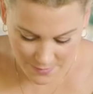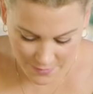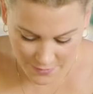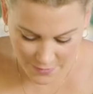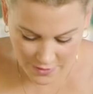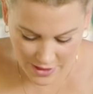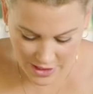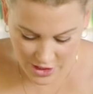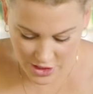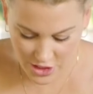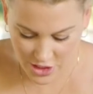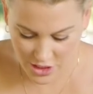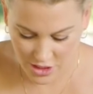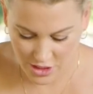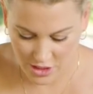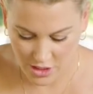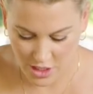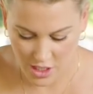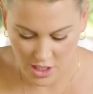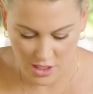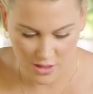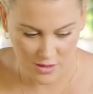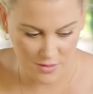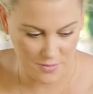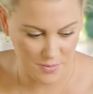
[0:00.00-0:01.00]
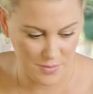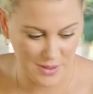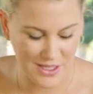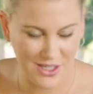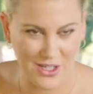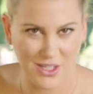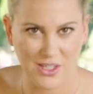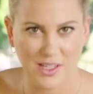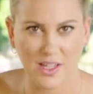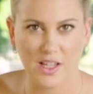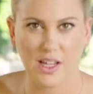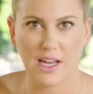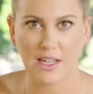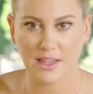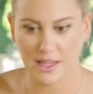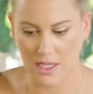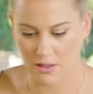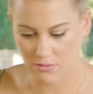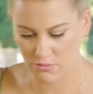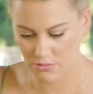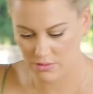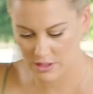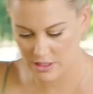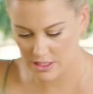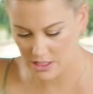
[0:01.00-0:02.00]
French shallot, because I like
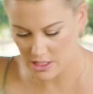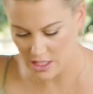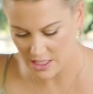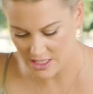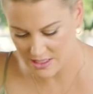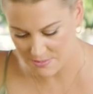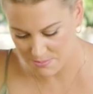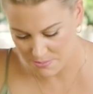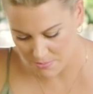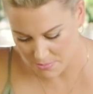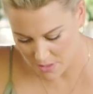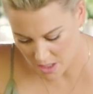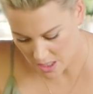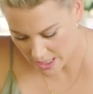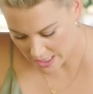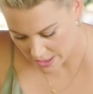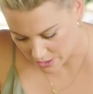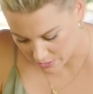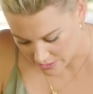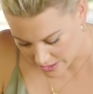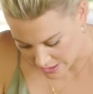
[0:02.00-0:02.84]
that really nice mild